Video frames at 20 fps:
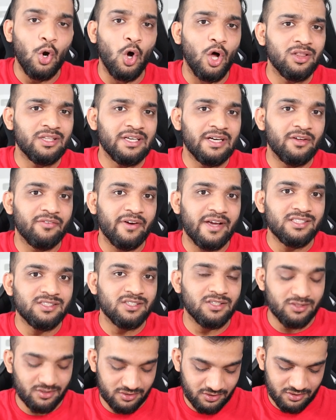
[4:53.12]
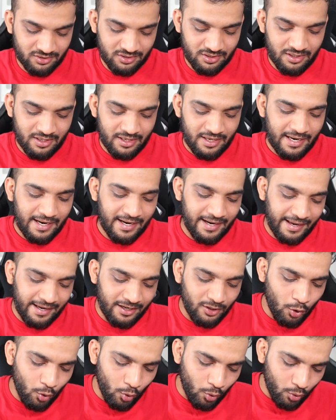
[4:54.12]
all the divisors. And
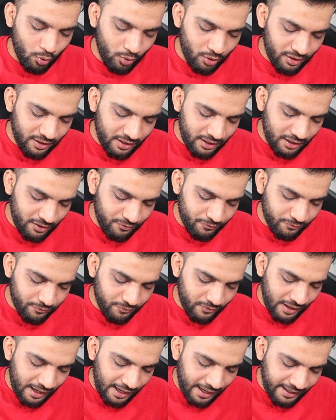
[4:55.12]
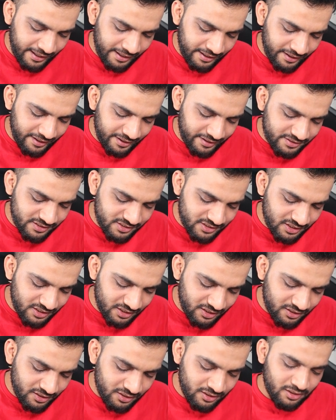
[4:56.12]
I know if I is
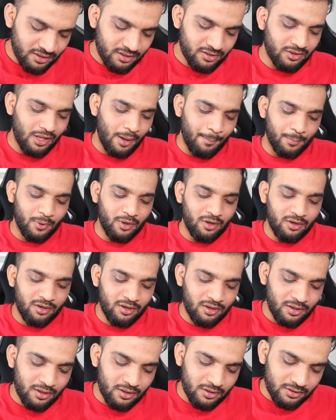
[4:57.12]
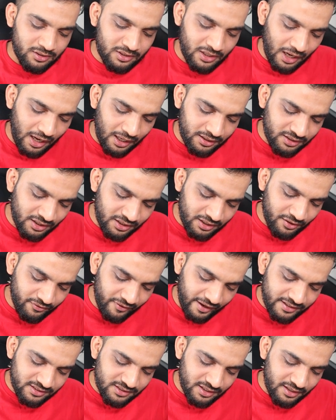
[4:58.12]
the number, the other
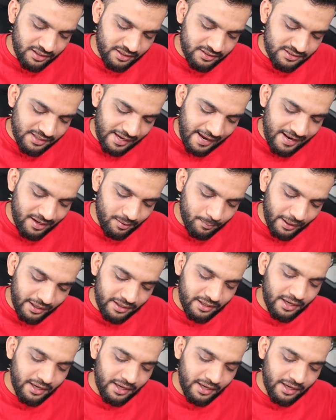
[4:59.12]
divisor is n